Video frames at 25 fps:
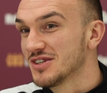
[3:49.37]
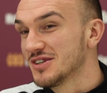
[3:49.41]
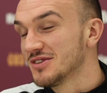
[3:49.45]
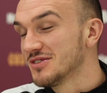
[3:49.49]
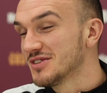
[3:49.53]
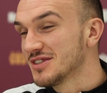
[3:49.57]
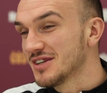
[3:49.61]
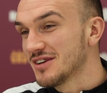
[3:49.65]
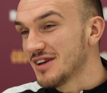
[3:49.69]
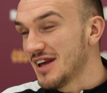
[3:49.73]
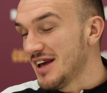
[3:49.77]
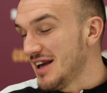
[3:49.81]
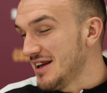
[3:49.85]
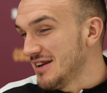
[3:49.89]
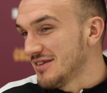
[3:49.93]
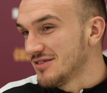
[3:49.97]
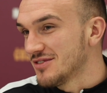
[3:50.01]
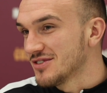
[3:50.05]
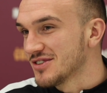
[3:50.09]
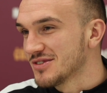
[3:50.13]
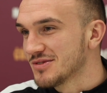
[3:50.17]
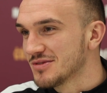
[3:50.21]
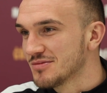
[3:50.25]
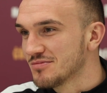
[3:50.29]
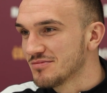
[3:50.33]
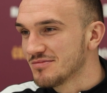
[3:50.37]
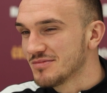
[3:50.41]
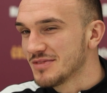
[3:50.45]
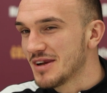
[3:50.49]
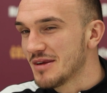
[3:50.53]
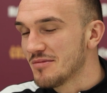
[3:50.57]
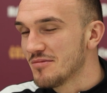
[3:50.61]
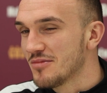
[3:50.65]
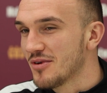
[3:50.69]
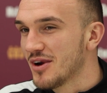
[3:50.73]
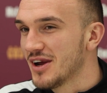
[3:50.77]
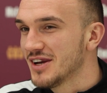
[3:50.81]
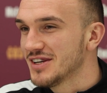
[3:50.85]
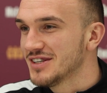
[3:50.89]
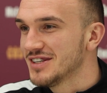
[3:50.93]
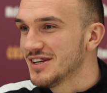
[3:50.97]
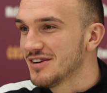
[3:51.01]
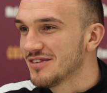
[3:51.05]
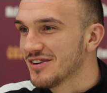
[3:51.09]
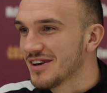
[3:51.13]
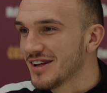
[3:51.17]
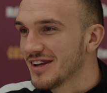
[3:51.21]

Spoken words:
to, so yeah, just embracing it